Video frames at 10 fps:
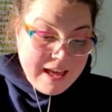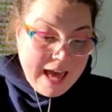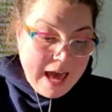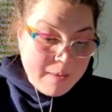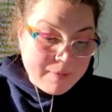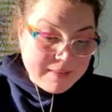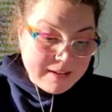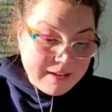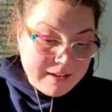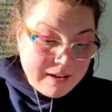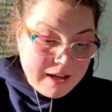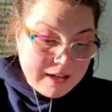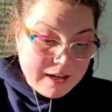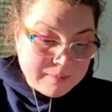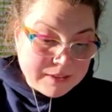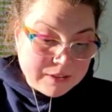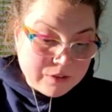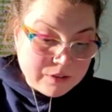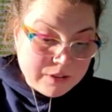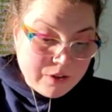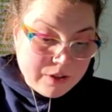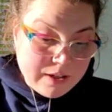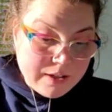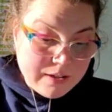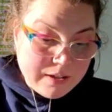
Apathy, an obstacle to yoga,